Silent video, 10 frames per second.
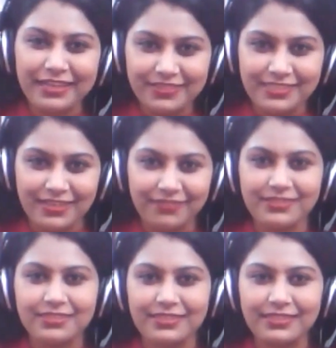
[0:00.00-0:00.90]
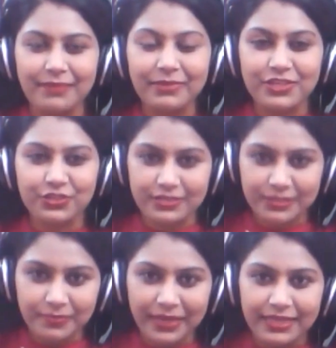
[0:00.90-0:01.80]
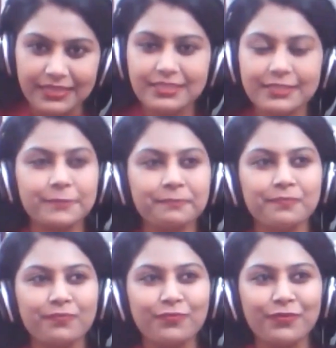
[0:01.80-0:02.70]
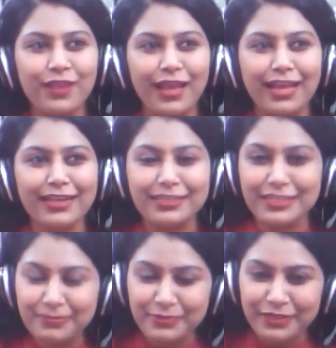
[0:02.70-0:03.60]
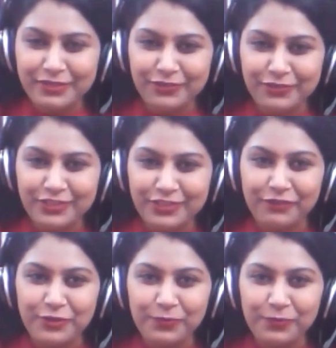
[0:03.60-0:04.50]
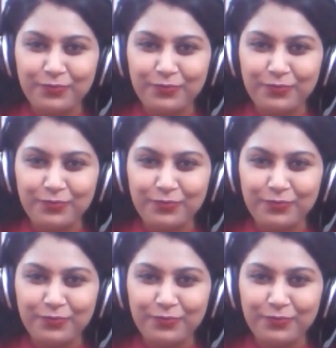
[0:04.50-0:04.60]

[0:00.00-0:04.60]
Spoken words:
civil services examinations mains and did appear for the interview.